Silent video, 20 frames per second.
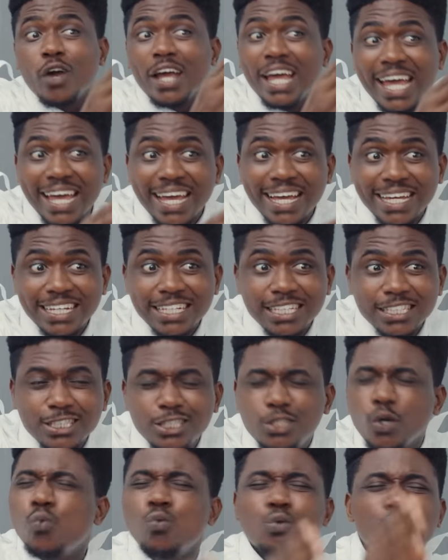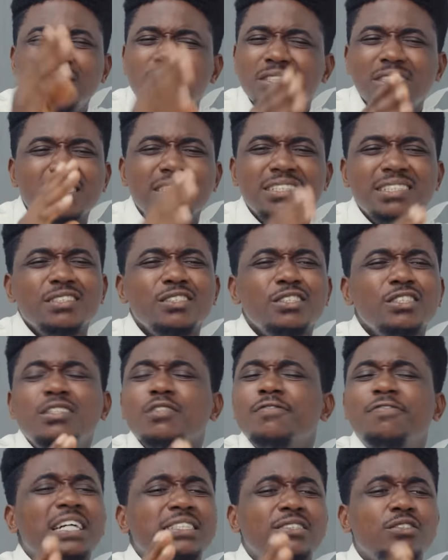your hair. They won't see.
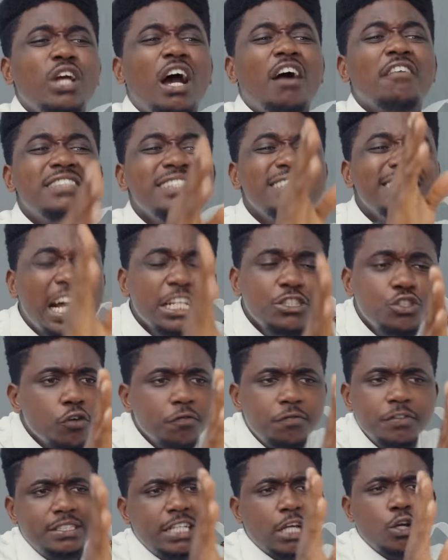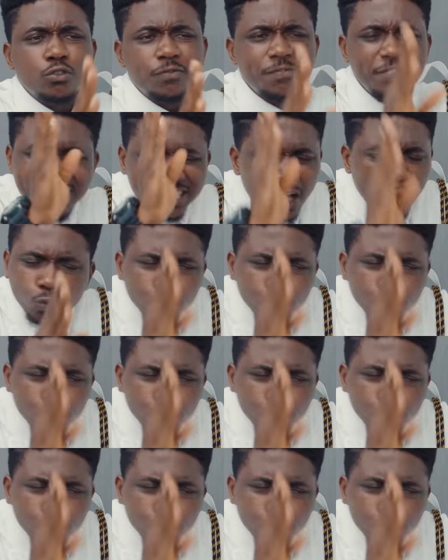In fact, you have denied your visa. Your visa